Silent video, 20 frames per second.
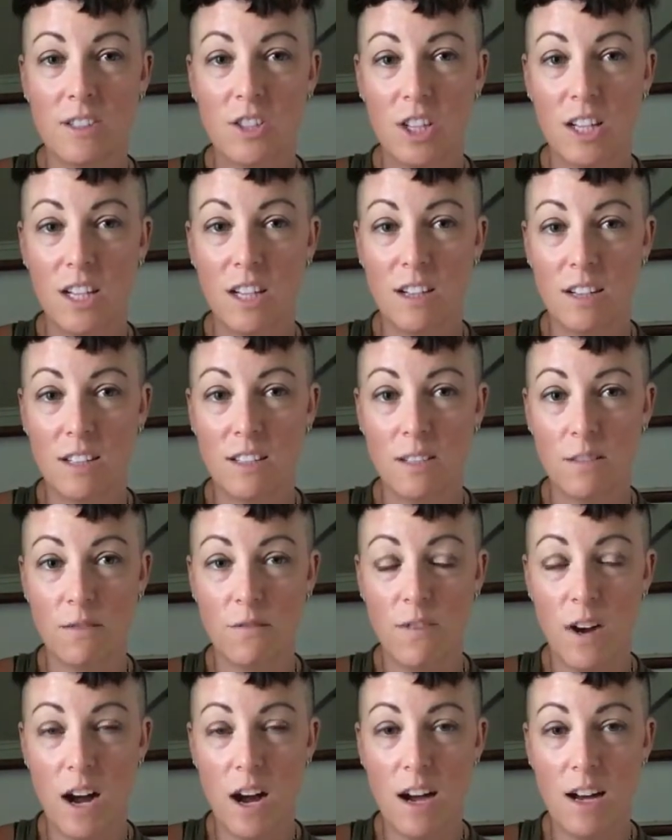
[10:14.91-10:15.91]
chicken nuggets and
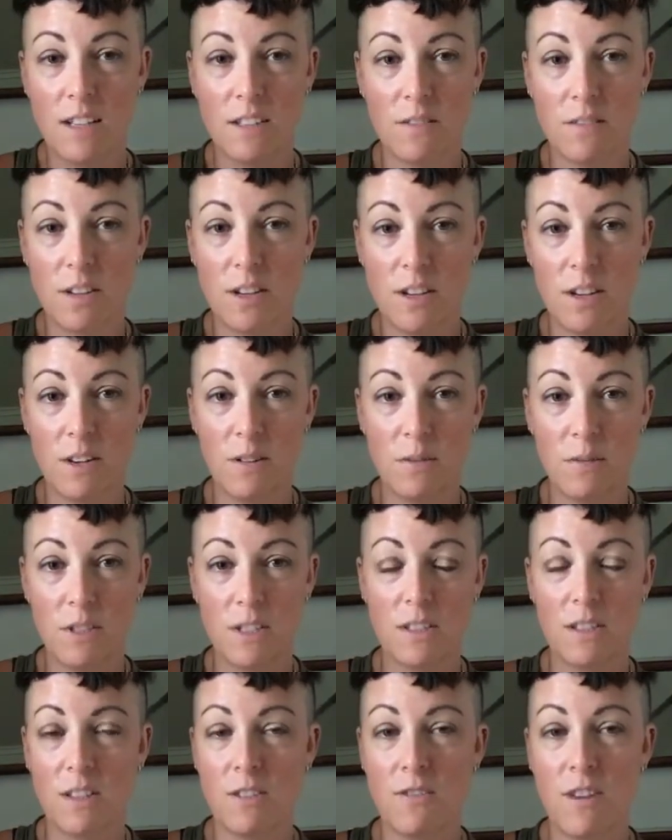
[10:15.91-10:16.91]
fries over here,
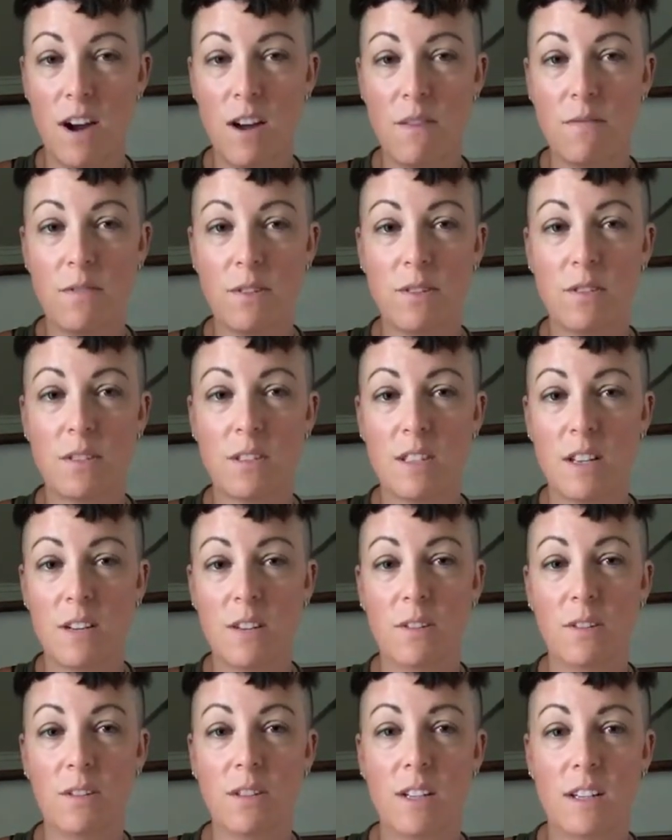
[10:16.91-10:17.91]
which is the dry food.
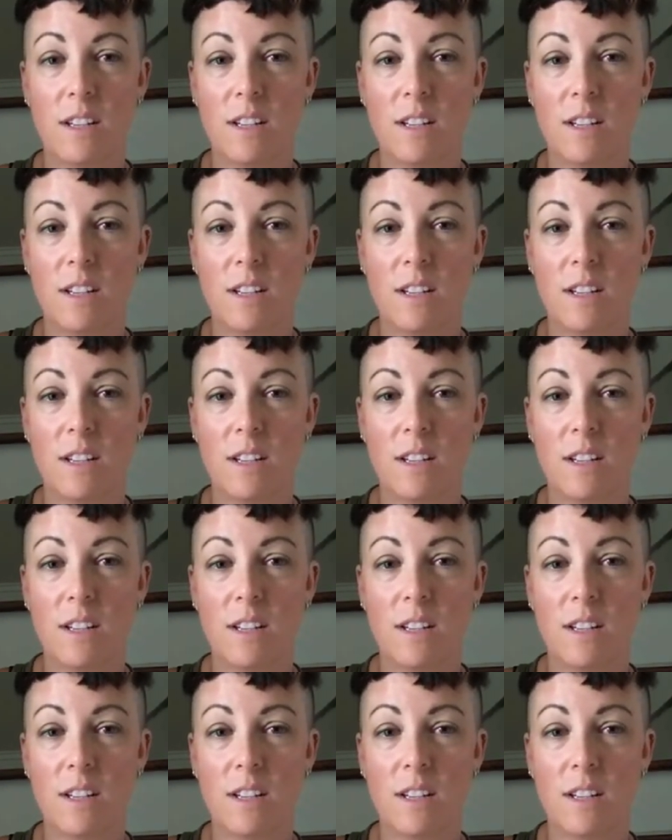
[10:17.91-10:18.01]
So